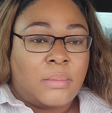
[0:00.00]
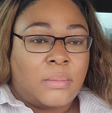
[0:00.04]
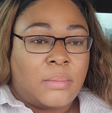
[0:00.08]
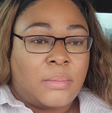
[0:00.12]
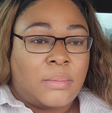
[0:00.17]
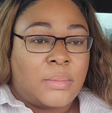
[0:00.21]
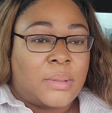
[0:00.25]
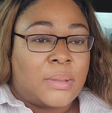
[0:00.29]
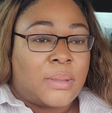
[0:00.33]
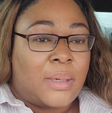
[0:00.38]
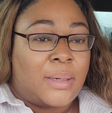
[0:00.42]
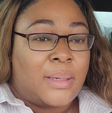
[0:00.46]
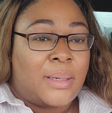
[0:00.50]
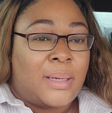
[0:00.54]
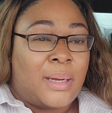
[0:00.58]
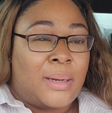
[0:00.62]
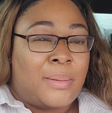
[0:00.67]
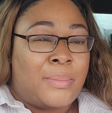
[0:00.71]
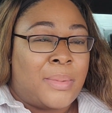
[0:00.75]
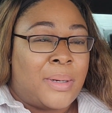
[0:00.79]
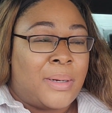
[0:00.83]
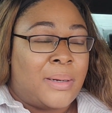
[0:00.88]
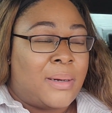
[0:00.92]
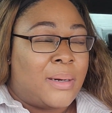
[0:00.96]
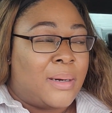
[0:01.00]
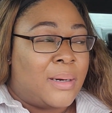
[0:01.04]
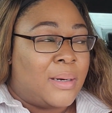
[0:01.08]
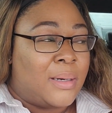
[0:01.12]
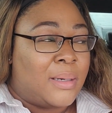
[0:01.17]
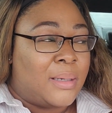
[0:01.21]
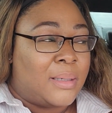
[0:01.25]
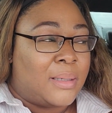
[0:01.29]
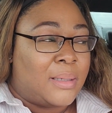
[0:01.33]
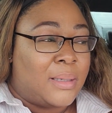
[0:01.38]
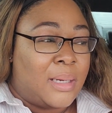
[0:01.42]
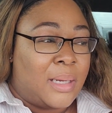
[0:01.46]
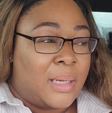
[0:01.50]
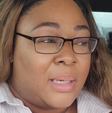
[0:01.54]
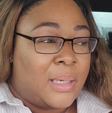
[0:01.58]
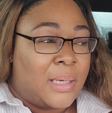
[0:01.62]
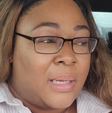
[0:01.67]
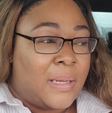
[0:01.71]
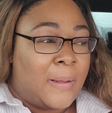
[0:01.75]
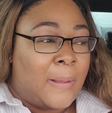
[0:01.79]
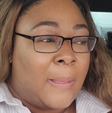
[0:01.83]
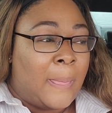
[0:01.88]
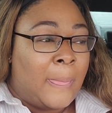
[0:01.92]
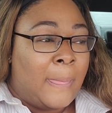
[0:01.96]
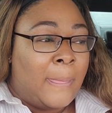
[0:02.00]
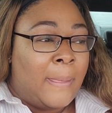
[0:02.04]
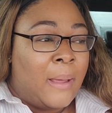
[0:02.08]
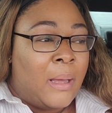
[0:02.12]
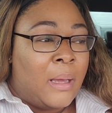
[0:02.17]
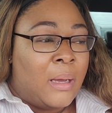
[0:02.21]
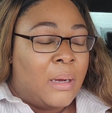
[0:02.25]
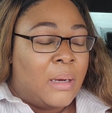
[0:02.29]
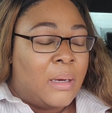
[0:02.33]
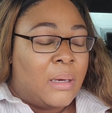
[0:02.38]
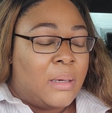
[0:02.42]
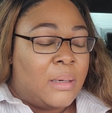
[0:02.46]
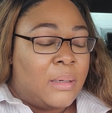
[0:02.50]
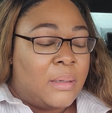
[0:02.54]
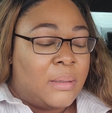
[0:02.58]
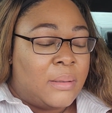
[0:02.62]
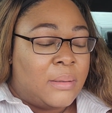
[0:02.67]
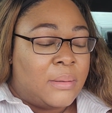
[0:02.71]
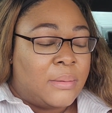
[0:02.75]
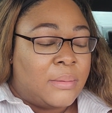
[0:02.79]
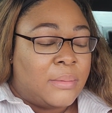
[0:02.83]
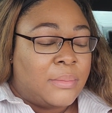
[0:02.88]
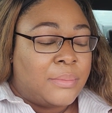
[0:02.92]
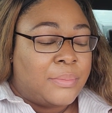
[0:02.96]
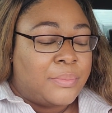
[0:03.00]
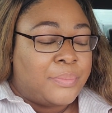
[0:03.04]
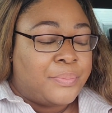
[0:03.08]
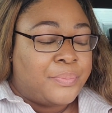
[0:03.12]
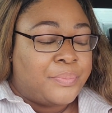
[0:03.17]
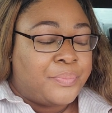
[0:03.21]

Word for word: I'm sorry, y'all, my car connected. Um,